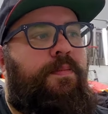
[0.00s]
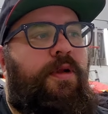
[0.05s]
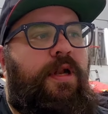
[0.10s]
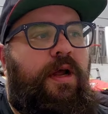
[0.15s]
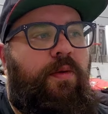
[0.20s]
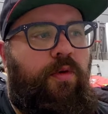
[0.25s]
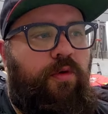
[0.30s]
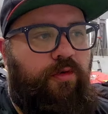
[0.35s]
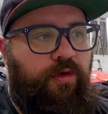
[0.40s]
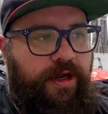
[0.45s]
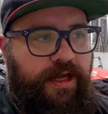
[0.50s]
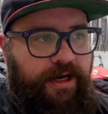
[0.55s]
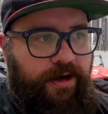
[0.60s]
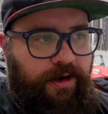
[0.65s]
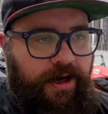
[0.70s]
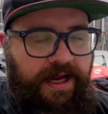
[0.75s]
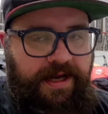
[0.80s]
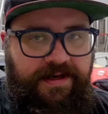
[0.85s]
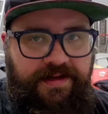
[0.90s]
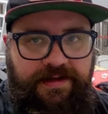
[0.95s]
But I will
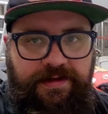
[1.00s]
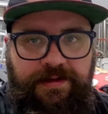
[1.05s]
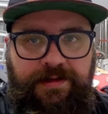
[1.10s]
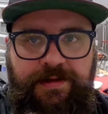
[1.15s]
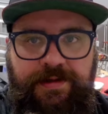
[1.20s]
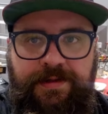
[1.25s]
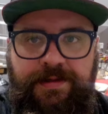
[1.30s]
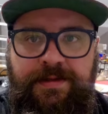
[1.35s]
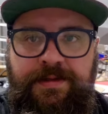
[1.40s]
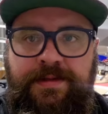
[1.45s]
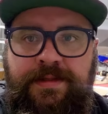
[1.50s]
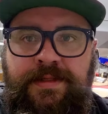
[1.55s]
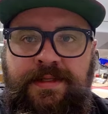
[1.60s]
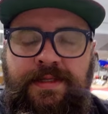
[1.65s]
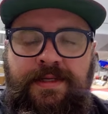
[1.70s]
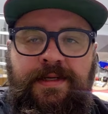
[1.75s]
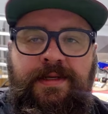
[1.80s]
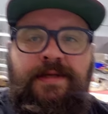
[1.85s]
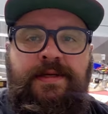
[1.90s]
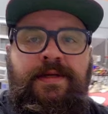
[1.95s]
reiterate,
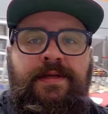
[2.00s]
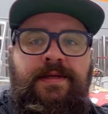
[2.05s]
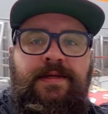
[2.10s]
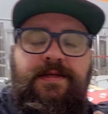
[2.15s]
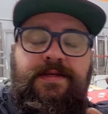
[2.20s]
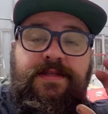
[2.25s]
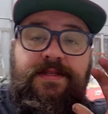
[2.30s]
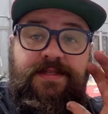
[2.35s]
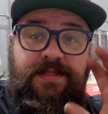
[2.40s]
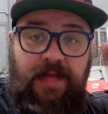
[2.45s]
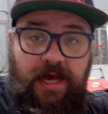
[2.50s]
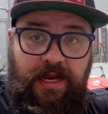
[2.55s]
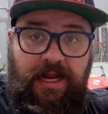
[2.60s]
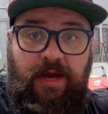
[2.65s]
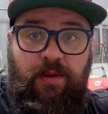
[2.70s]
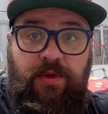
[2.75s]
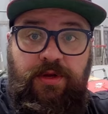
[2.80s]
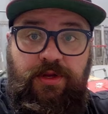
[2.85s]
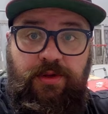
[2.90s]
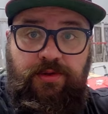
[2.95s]
this is not
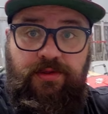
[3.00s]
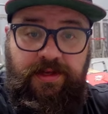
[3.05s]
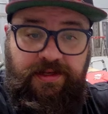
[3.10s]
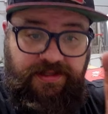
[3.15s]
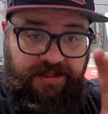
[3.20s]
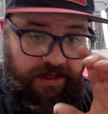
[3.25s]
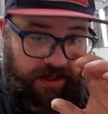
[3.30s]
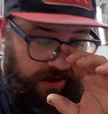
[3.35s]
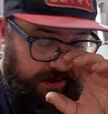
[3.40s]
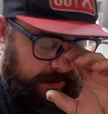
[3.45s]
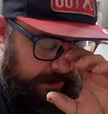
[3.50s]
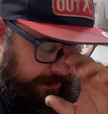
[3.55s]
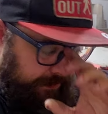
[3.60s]
how we do things here.